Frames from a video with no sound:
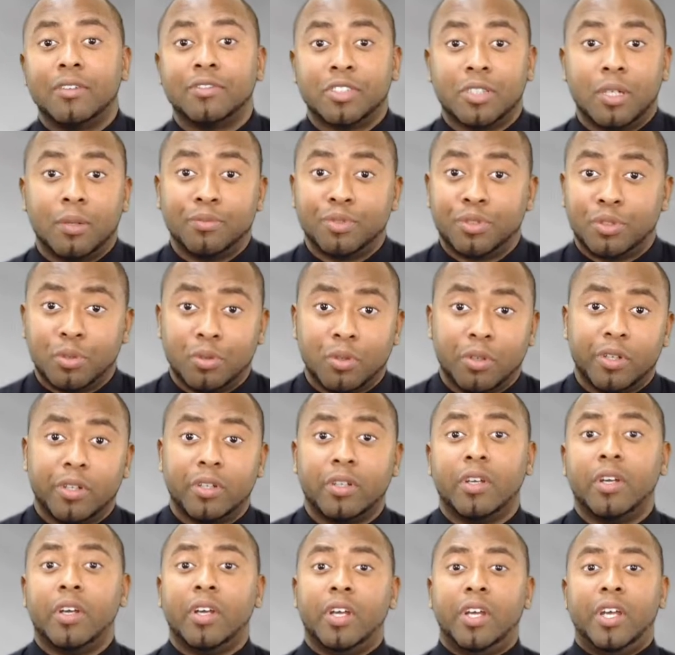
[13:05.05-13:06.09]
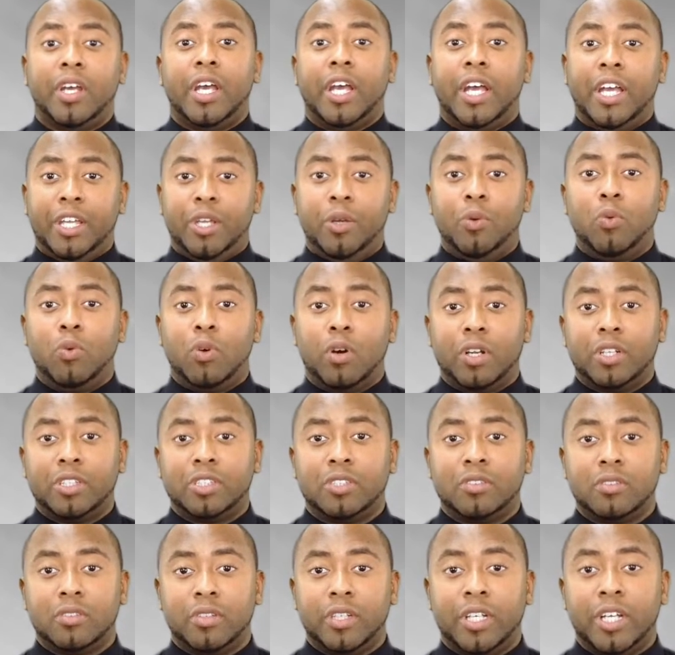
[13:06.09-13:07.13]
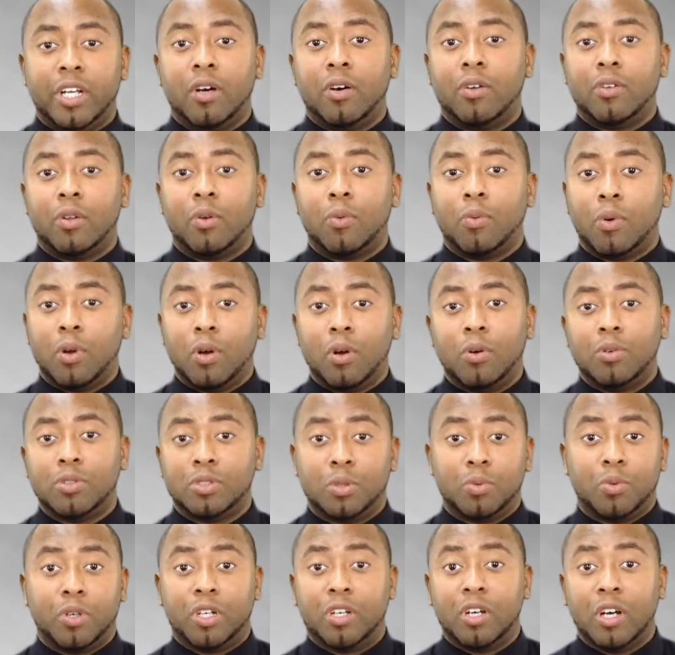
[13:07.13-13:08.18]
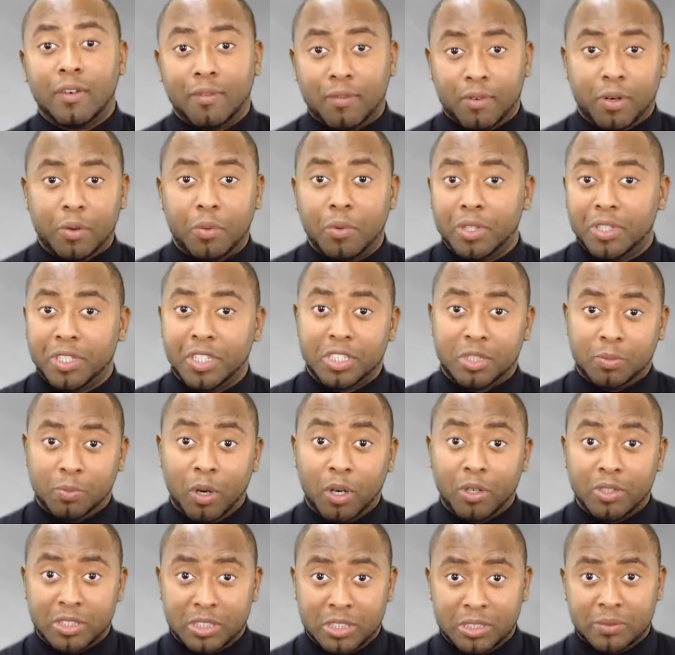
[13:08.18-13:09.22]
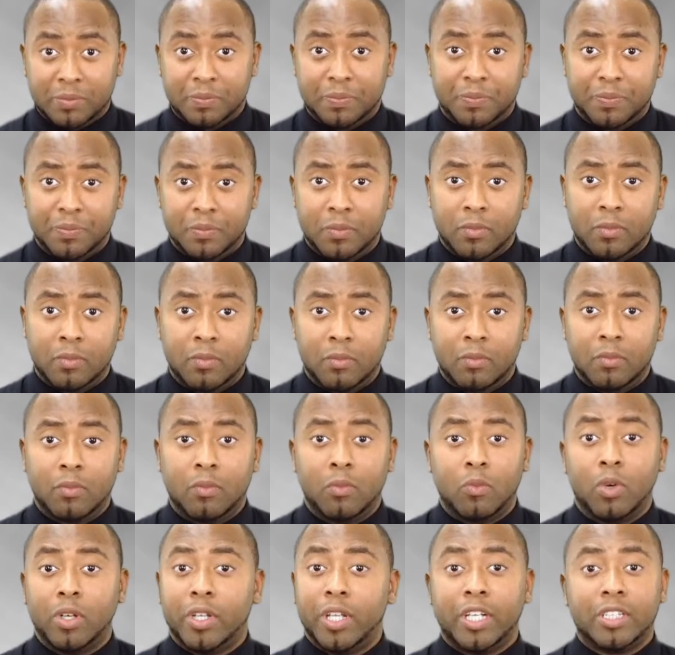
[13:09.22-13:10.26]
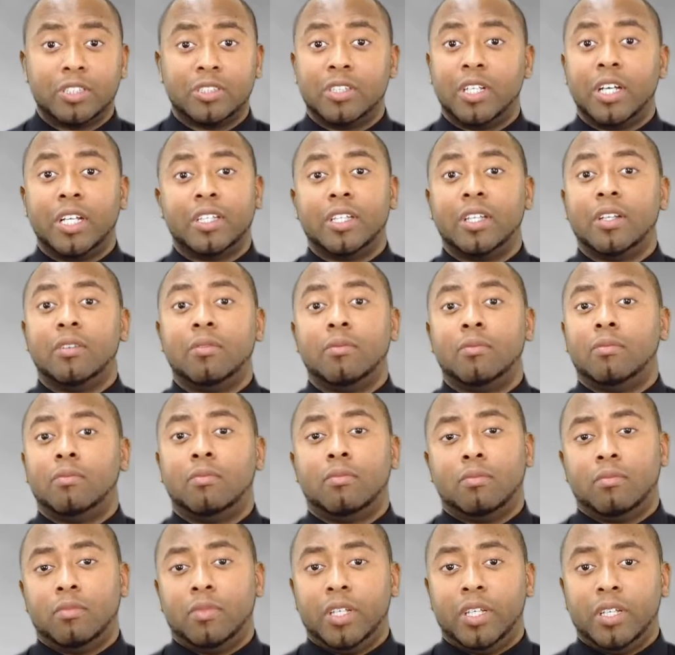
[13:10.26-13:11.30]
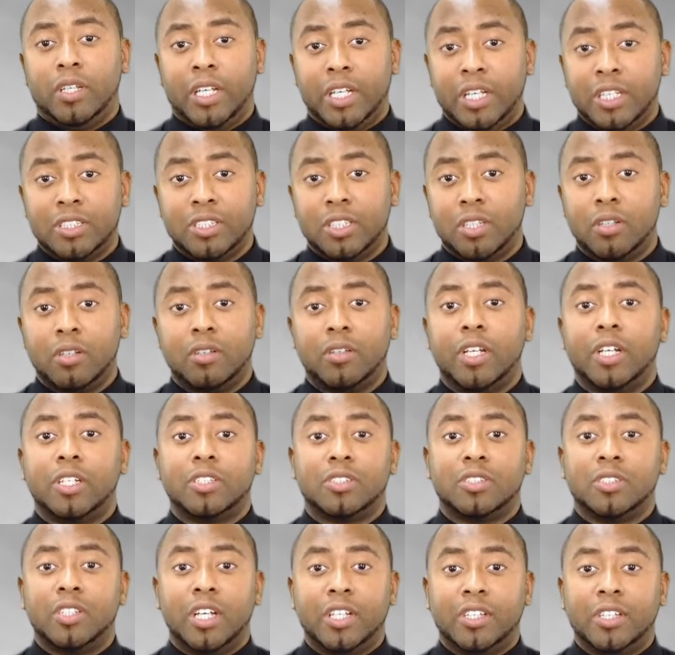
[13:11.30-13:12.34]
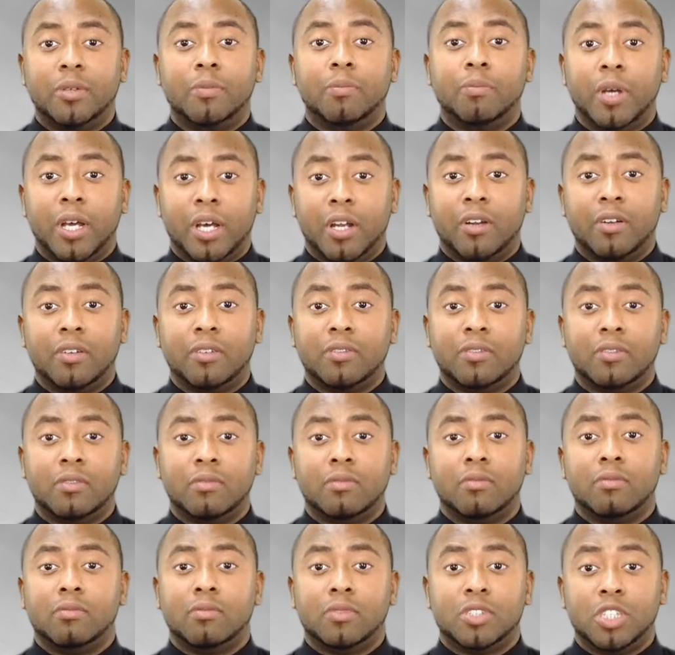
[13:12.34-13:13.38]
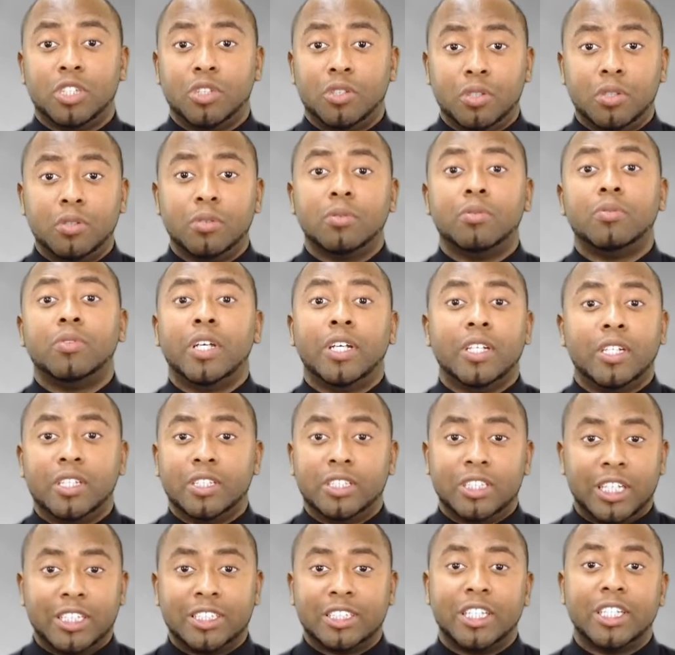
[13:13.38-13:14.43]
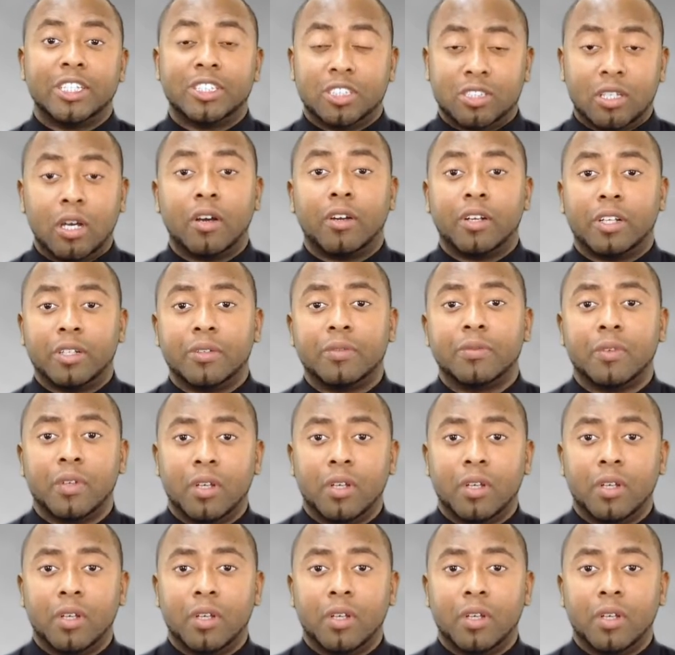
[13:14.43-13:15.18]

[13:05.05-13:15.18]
of some sort, and you want to get on the road to recovery with this person. Well, there's nothing easier, there's nothing better to do than to just get started.